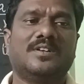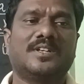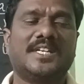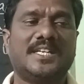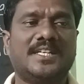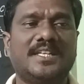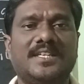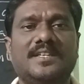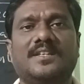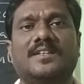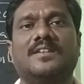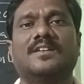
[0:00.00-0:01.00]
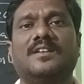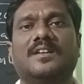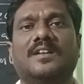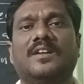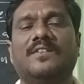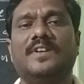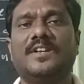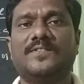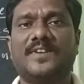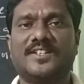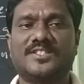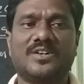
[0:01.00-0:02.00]
kidney will
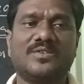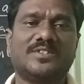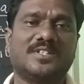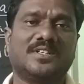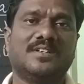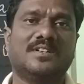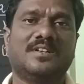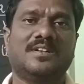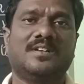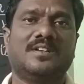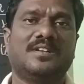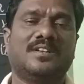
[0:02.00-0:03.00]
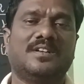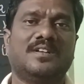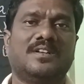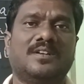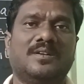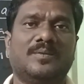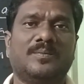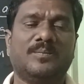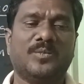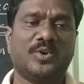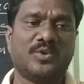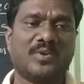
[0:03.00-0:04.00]
flush out
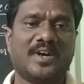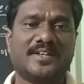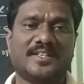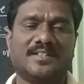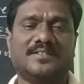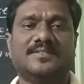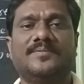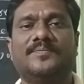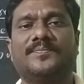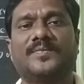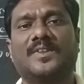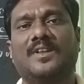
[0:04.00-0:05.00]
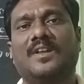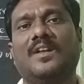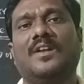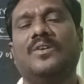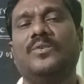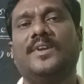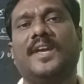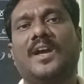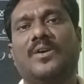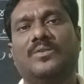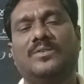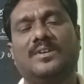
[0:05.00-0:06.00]
more water we
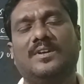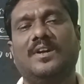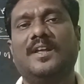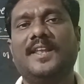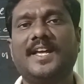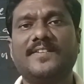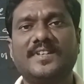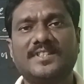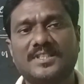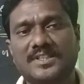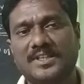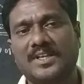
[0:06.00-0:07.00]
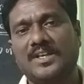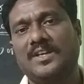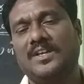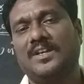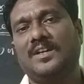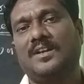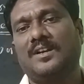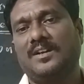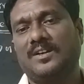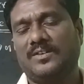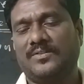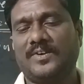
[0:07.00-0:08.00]
have, along with
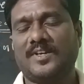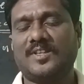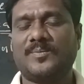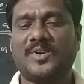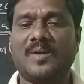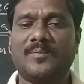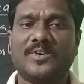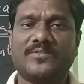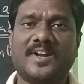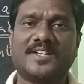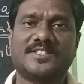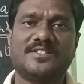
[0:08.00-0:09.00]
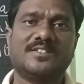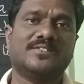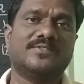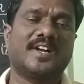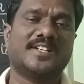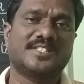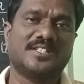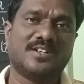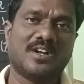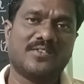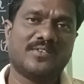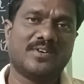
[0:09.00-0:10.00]
for the proper functioning
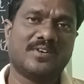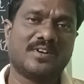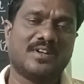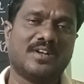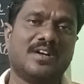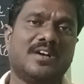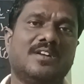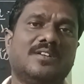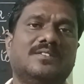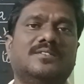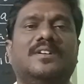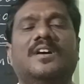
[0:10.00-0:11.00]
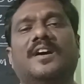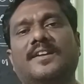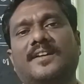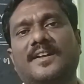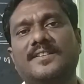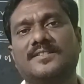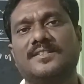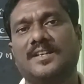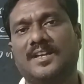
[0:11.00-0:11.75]
of our all organs,